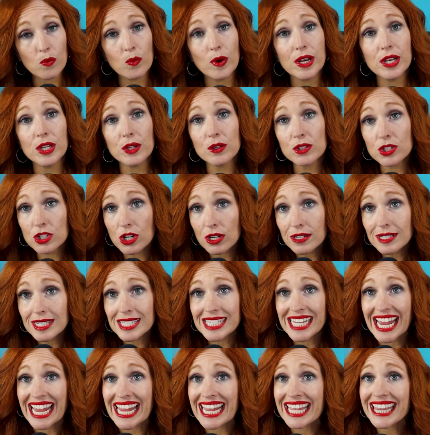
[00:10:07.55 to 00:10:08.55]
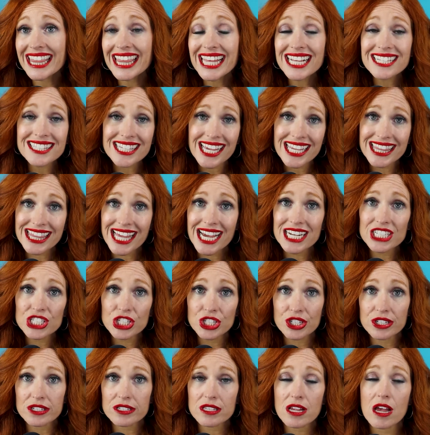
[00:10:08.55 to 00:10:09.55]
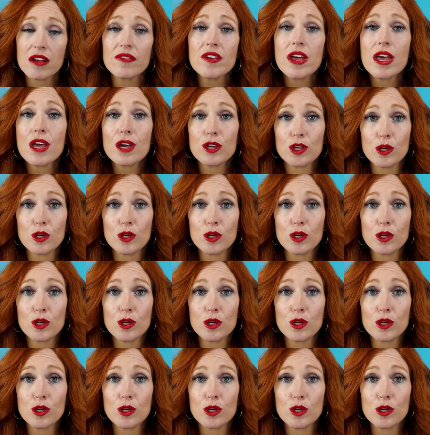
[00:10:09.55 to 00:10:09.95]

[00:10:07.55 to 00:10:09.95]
When you start saying things like that to yourself,